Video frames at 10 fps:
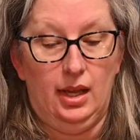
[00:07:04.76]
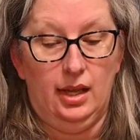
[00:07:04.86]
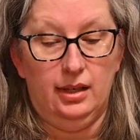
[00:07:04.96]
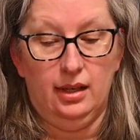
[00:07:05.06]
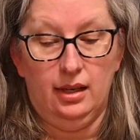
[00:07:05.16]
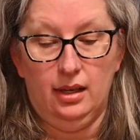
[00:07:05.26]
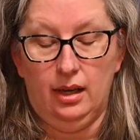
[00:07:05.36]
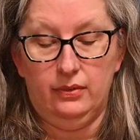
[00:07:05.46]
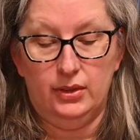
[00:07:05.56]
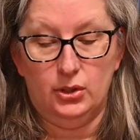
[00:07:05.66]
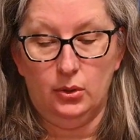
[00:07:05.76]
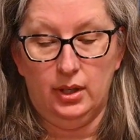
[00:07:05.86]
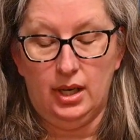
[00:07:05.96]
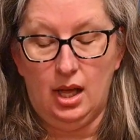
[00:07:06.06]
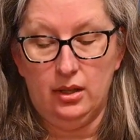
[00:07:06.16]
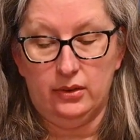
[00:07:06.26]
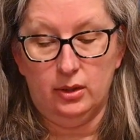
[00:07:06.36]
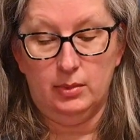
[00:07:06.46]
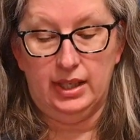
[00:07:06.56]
and I've enjoyed all of them,